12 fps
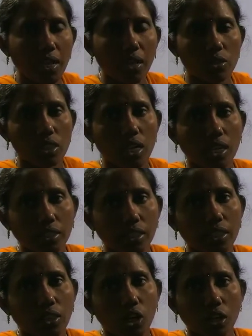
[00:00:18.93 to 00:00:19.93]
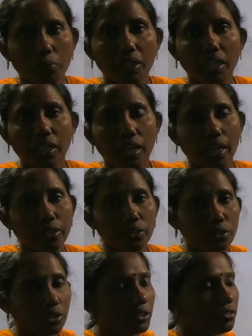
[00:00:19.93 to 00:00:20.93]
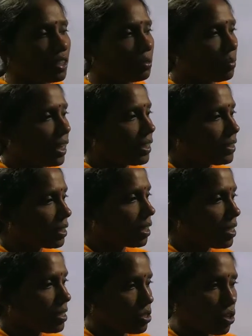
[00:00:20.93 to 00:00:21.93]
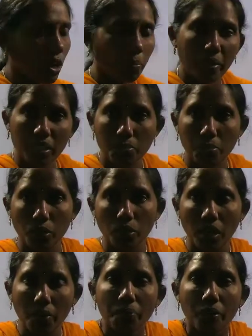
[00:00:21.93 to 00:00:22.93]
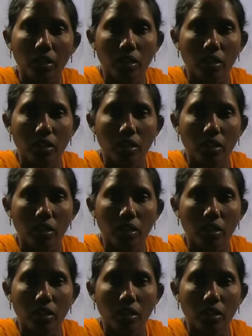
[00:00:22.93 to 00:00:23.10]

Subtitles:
have started carbon and nitrogen from 8th class toppers program.